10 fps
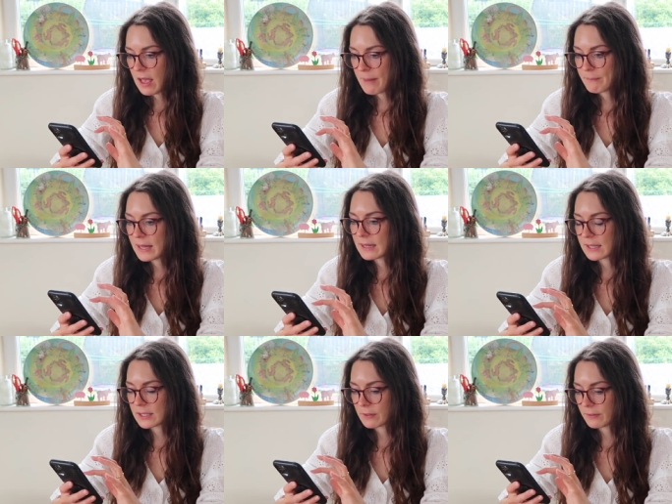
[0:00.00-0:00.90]
a big
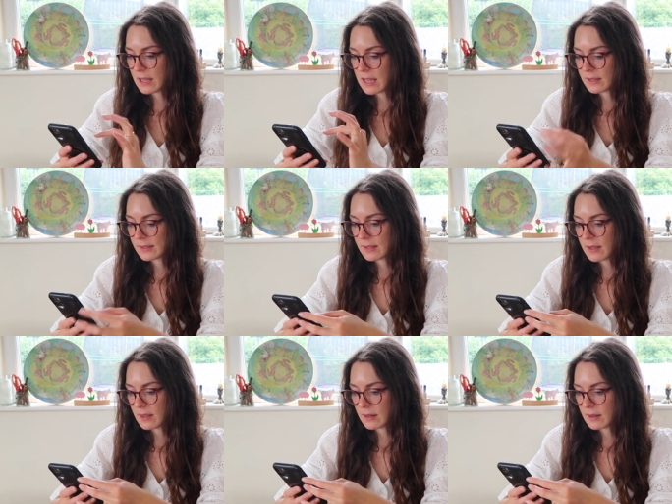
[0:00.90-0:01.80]
list of things
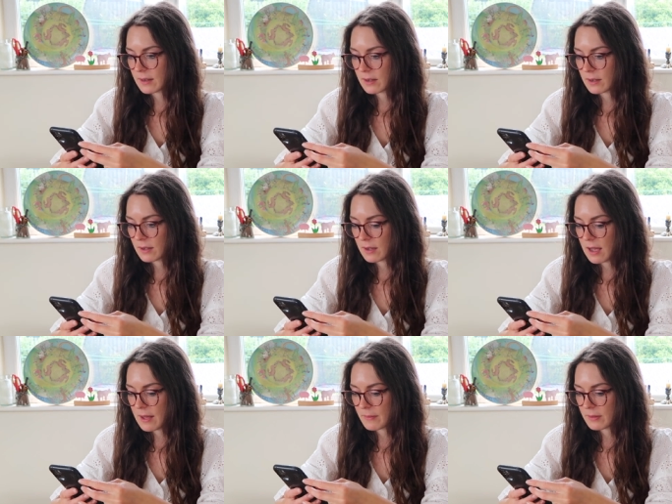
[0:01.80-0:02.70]
that
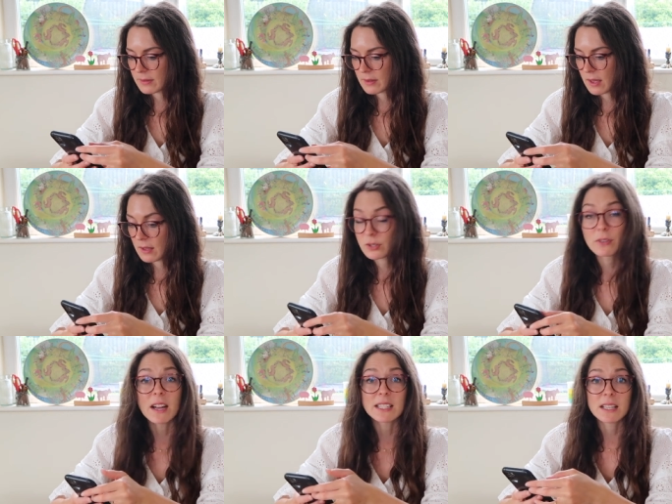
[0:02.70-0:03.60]
um, sort
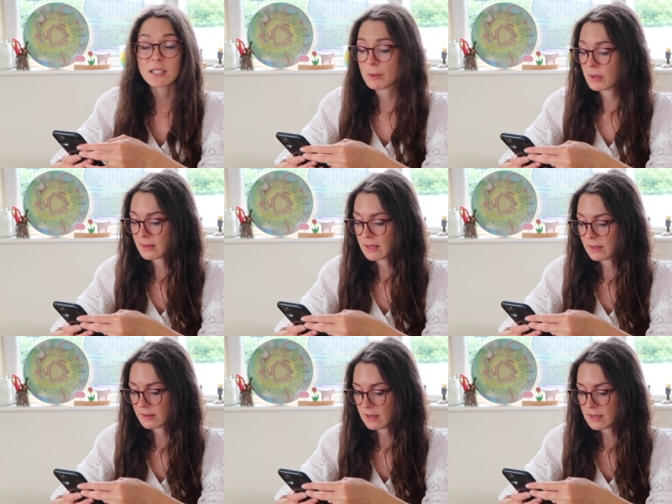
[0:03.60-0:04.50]
of ideas to put in
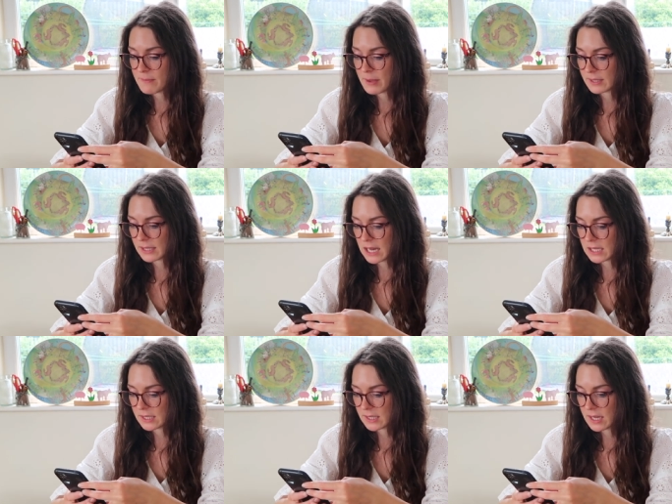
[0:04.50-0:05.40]
the in the
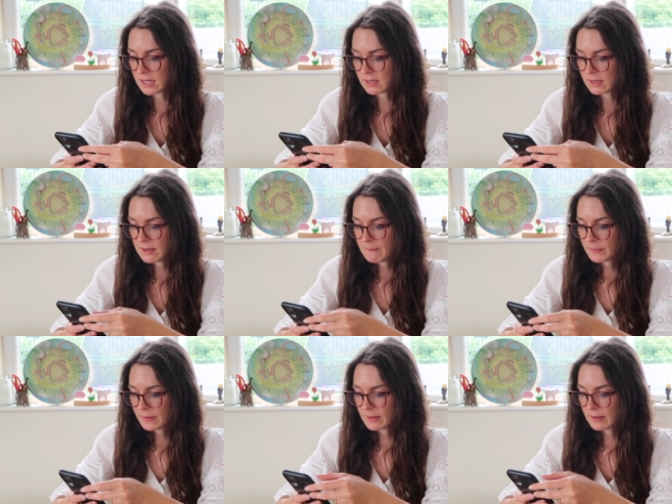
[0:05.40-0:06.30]
basket. So
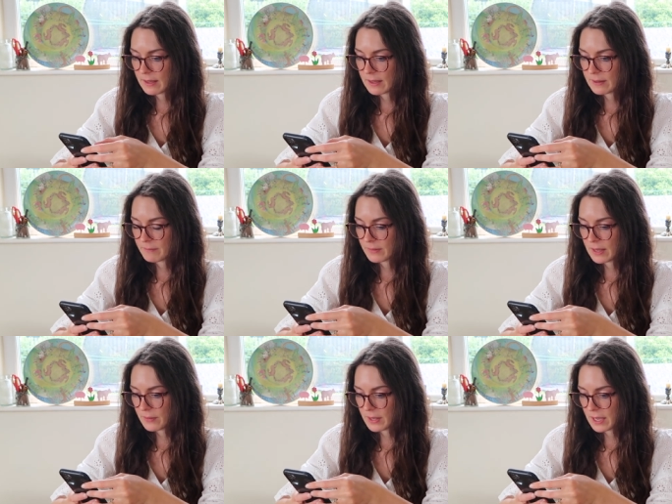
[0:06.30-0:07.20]
um,
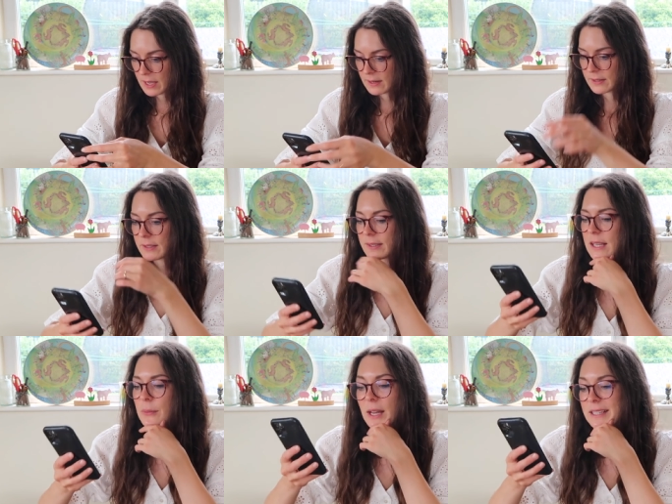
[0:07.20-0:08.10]
here we go, let's just
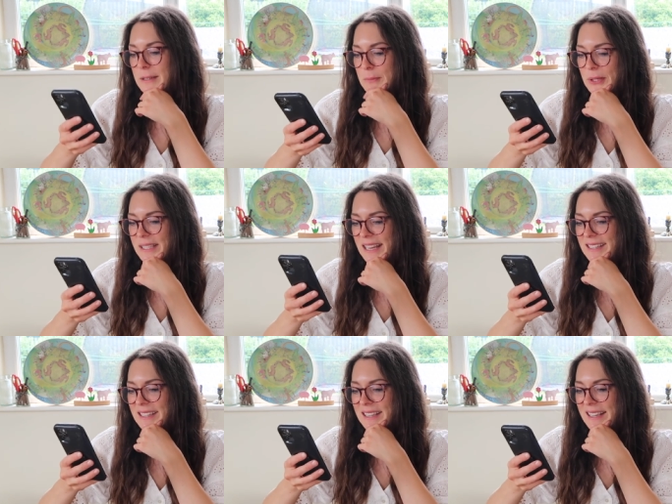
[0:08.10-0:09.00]
see what I didn't put
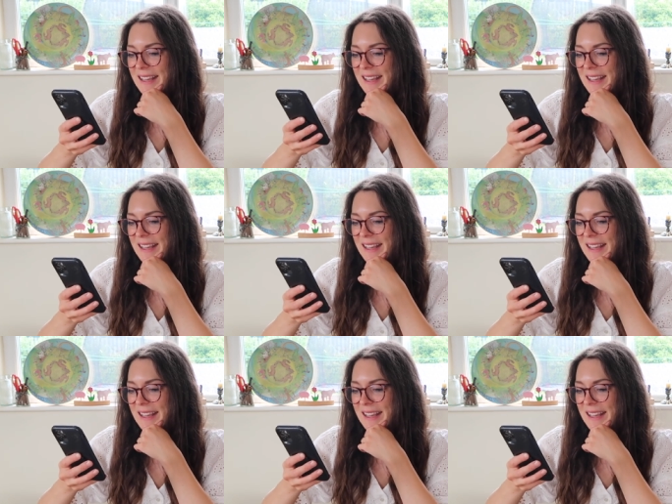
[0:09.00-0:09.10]
in.